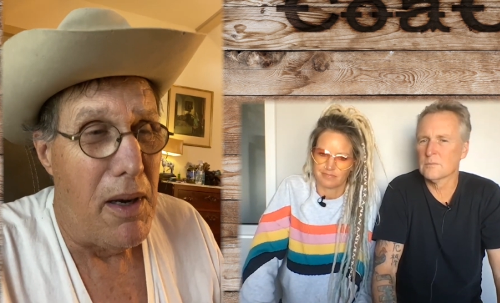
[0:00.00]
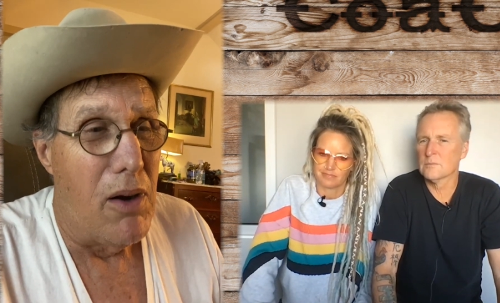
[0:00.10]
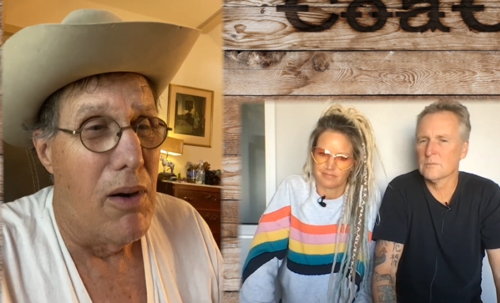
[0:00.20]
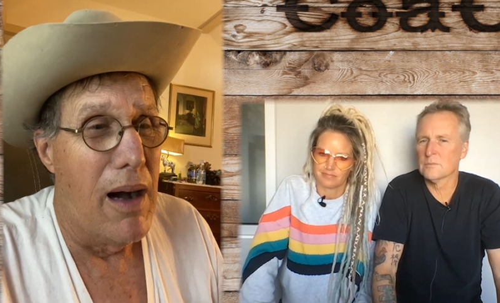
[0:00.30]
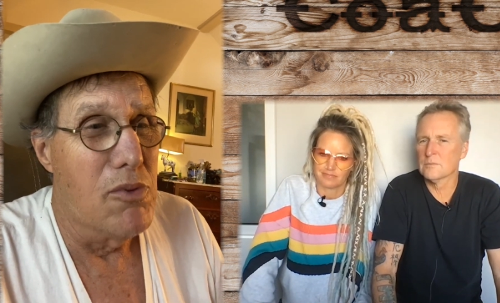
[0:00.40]
Speaker 1: You
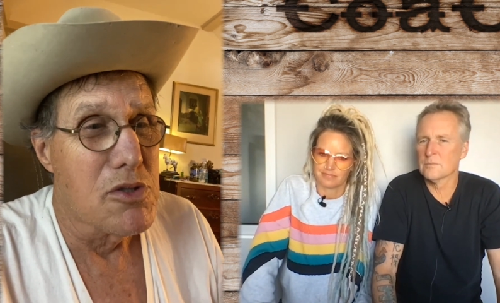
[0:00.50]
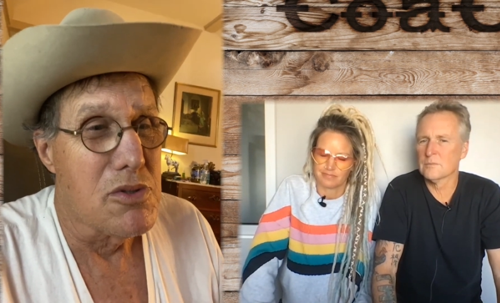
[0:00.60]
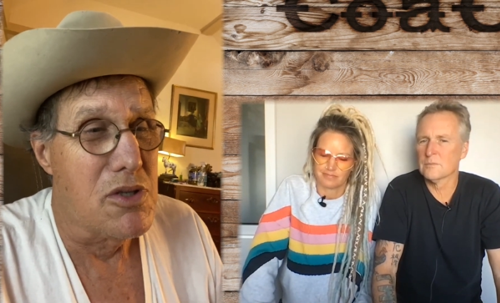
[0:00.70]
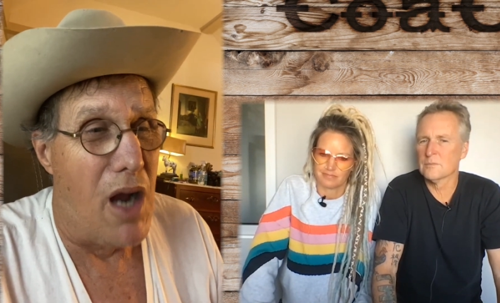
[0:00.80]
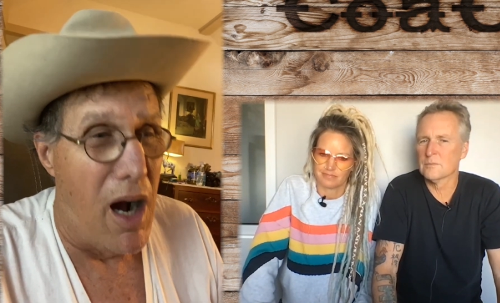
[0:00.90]
know, I
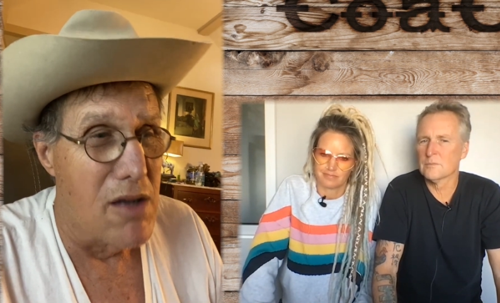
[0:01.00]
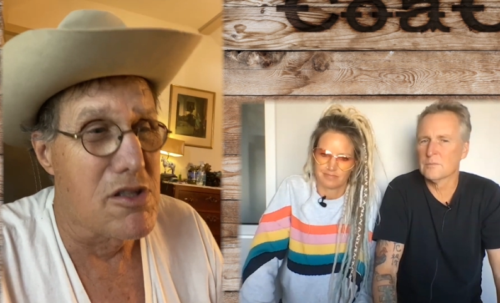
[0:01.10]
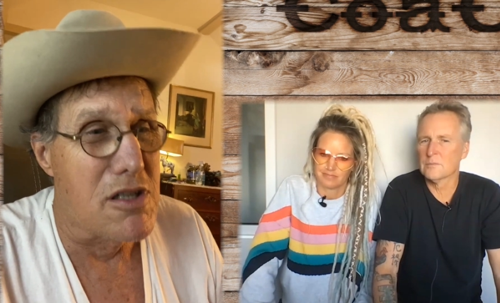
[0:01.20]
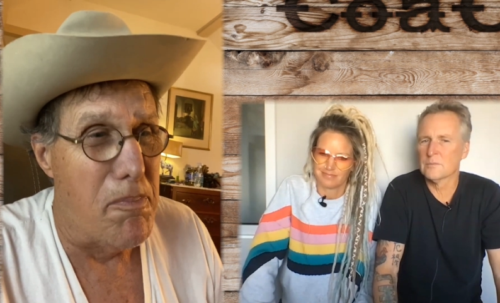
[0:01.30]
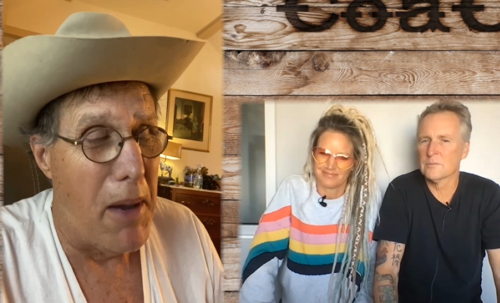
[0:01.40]
was
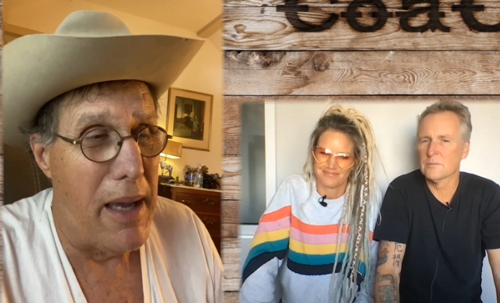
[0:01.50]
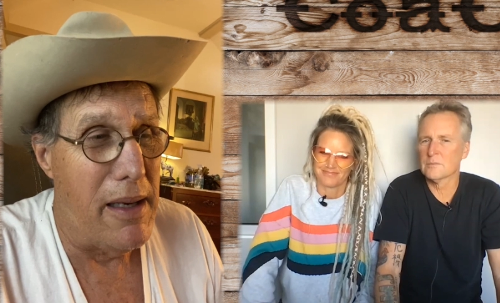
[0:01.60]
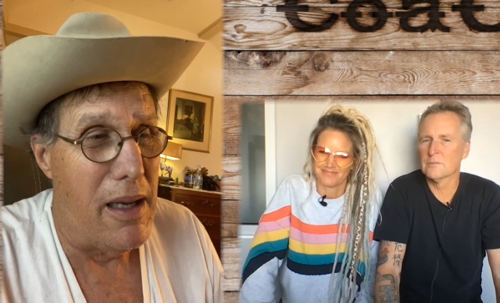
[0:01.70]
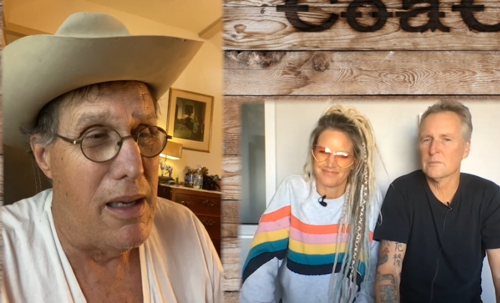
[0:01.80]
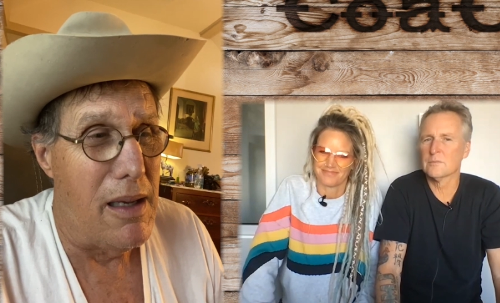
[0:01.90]

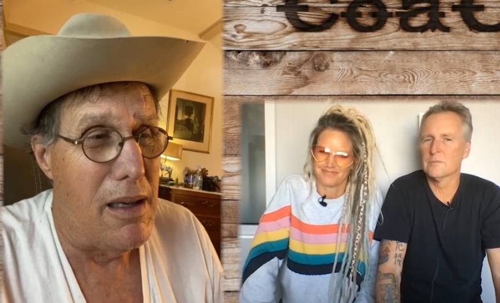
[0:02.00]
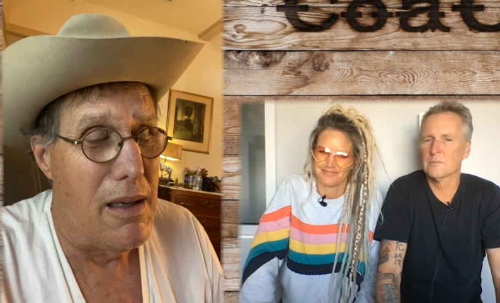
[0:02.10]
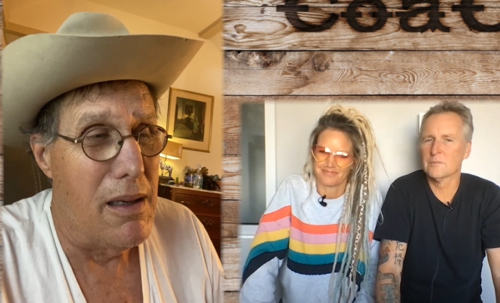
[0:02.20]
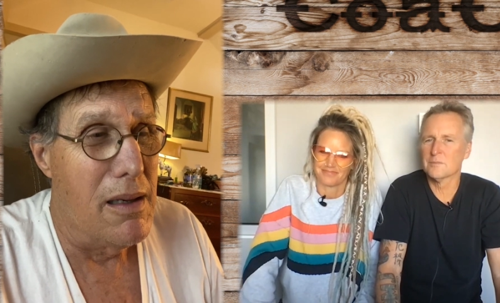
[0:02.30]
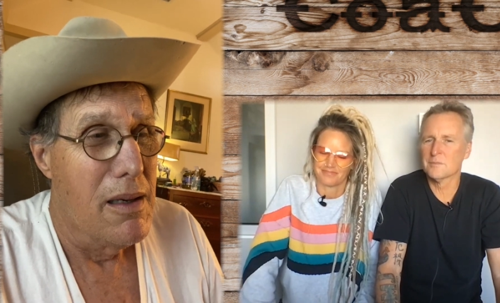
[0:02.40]

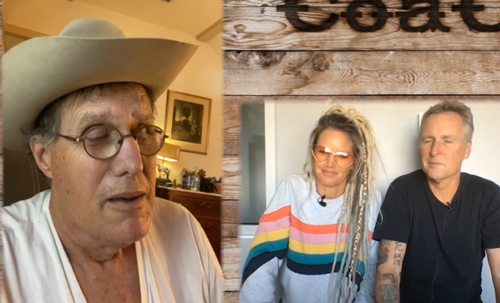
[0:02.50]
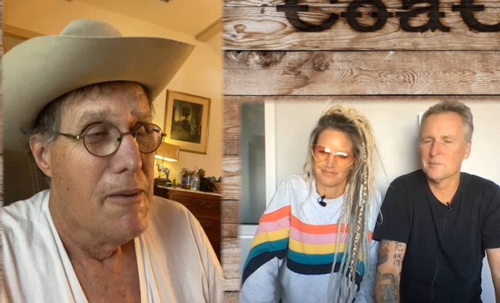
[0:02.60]
constipated,